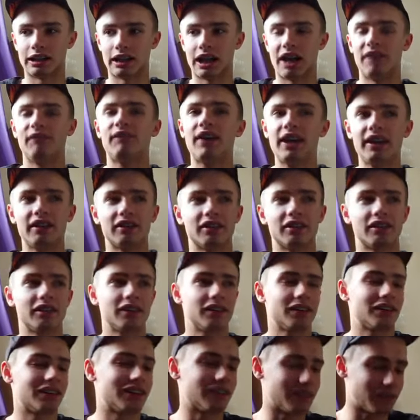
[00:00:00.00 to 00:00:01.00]
and then
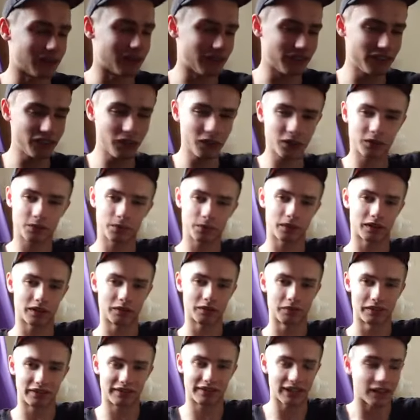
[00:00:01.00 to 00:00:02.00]
I've lost what I
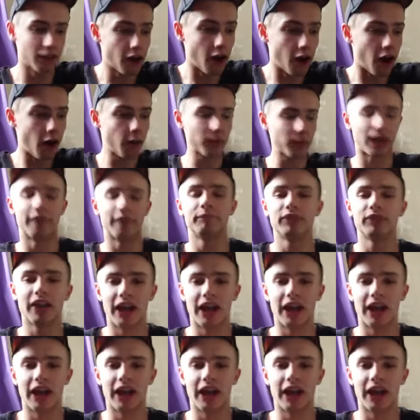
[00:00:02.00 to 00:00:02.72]
was saying. Oh yeah.